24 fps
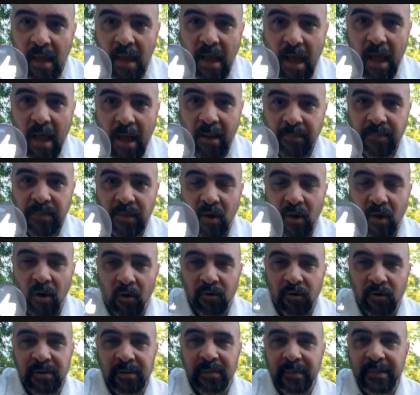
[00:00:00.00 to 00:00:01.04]
I'm your
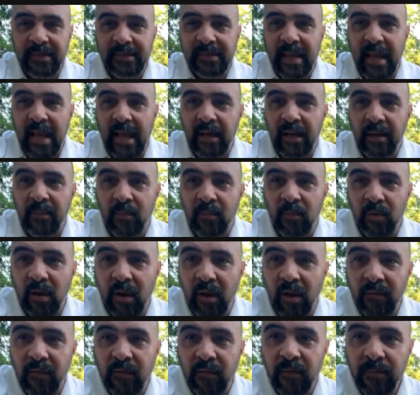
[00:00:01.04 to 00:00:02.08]
host, Mr. Animal
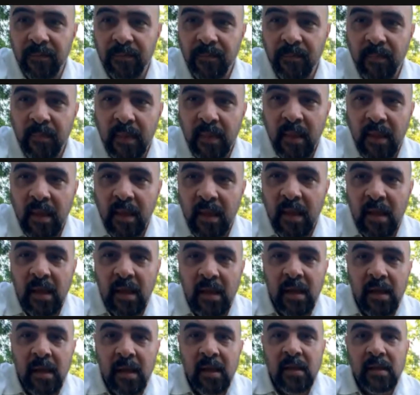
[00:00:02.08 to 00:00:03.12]
Lover.
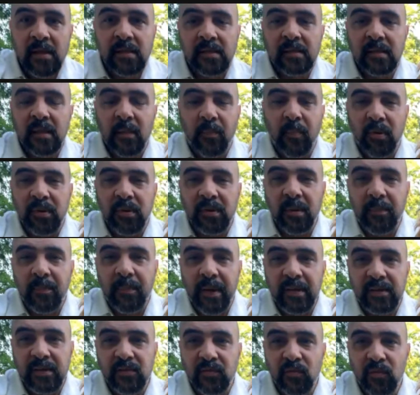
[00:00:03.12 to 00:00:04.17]
Support the
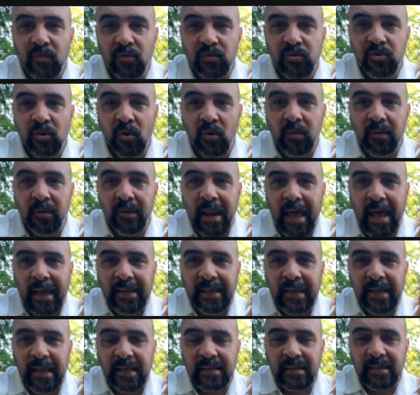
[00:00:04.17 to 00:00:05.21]
Pets Rule Show. Like
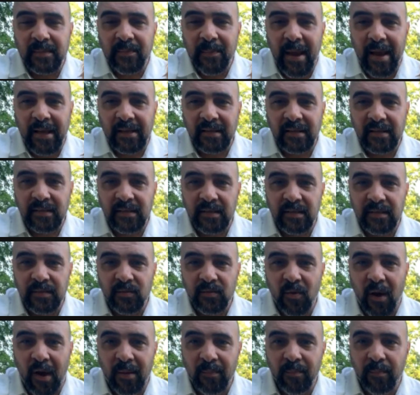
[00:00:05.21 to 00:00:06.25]
and smash the
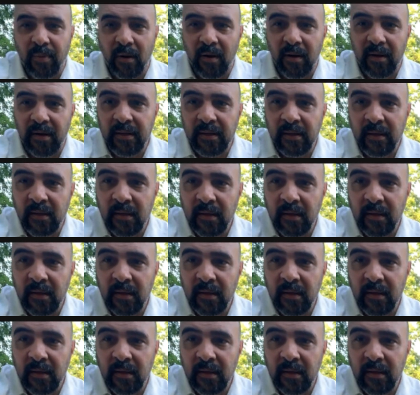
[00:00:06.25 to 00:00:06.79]
subscribe button.